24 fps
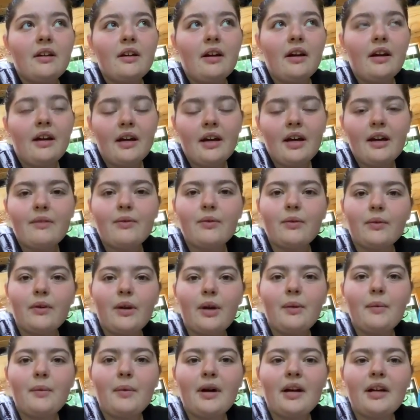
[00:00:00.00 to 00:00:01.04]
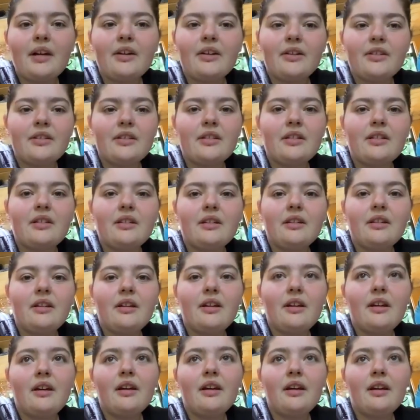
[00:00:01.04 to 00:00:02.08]
I have the right wires in
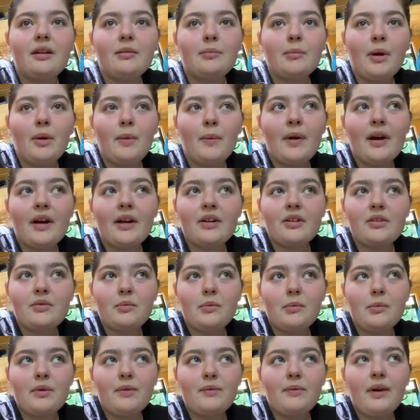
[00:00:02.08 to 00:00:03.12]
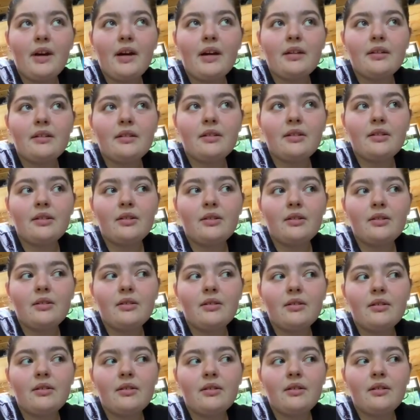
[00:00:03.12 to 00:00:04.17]
and my wires will be fine.
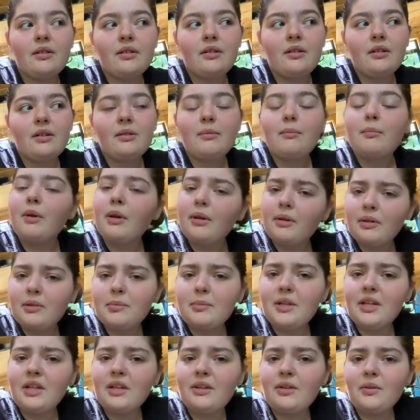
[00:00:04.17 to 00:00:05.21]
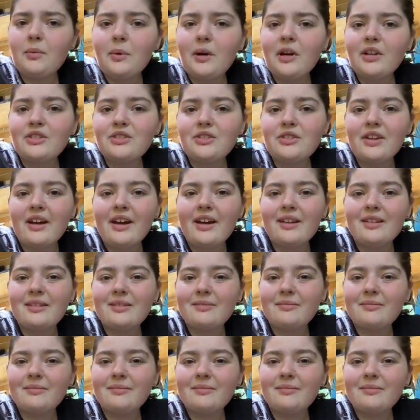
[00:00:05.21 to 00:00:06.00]
But I'm going to be here to watch that.